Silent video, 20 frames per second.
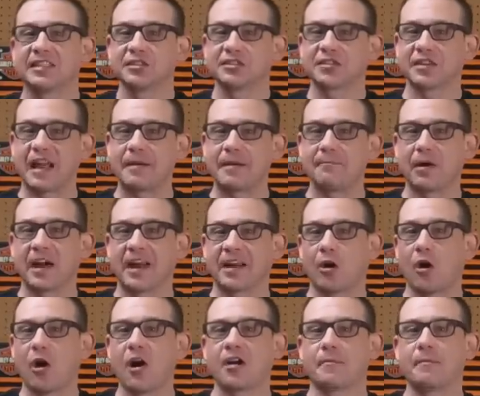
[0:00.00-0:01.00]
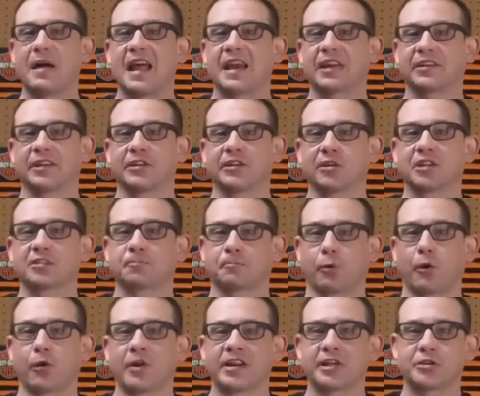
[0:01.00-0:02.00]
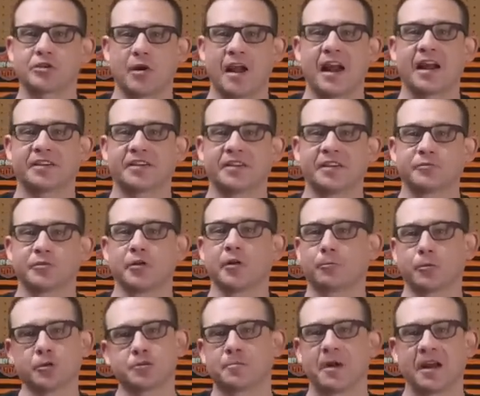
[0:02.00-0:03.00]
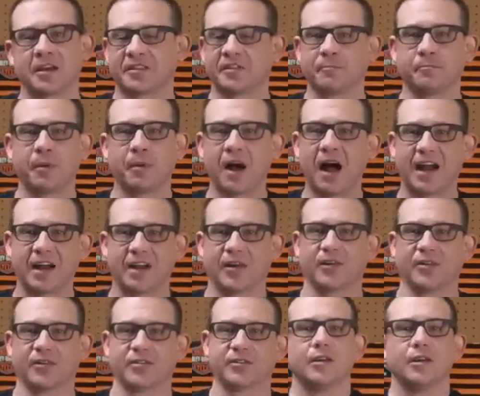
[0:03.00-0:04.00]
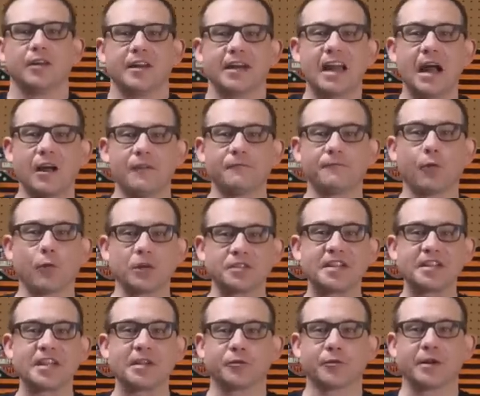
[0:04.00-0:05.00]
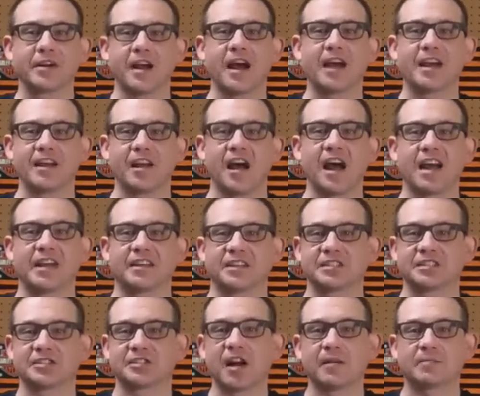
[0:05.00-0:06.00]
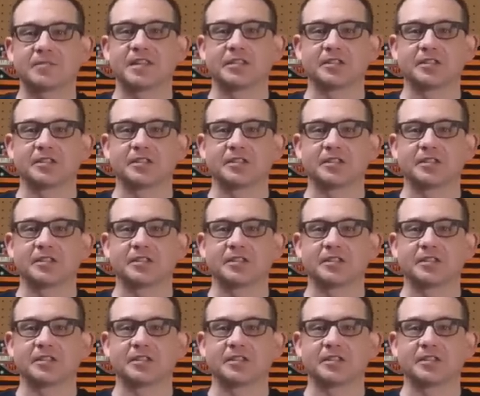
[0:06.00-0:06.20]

So that bike automatically looks pretty attractive to a prospective buyer. Now, at $14,399, the Softail